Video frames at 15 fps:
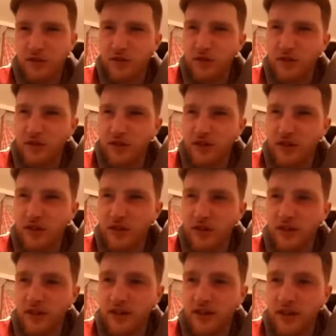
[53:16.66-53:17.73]

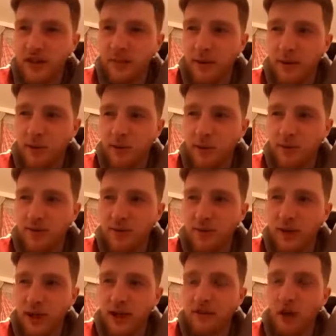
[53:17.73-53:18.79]
that kebab shop still
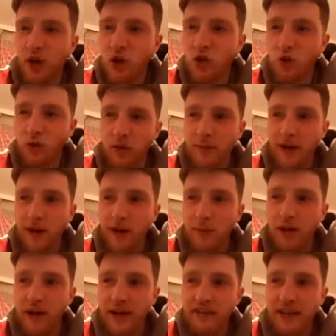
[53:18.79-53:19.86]
there? Are you talking about the
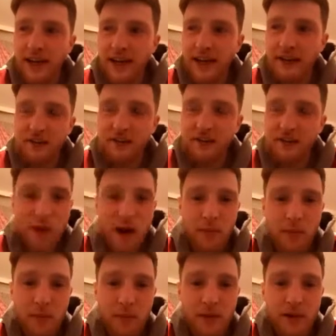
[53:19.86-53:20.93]
one that's like next to the
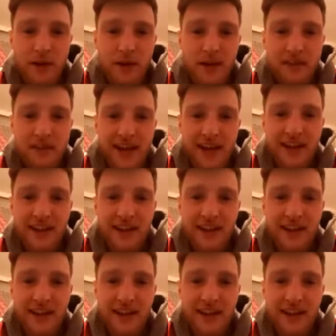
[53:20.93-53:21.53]
pub? That's like